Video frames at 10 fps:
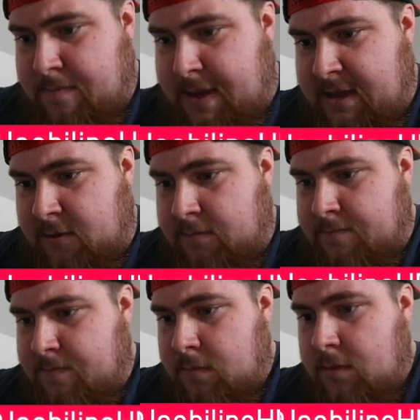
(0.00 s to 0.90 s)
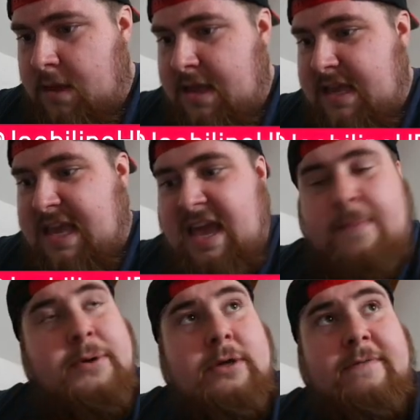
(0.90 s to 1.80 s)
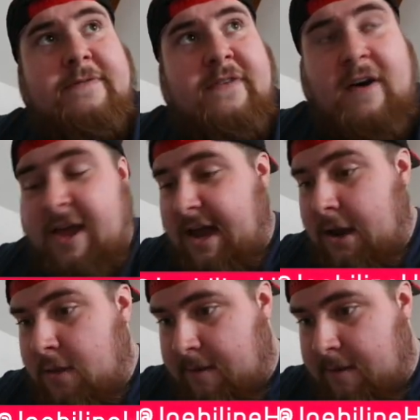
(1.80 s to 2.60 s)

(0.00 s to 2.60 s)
Bale, keeper's on fire. I know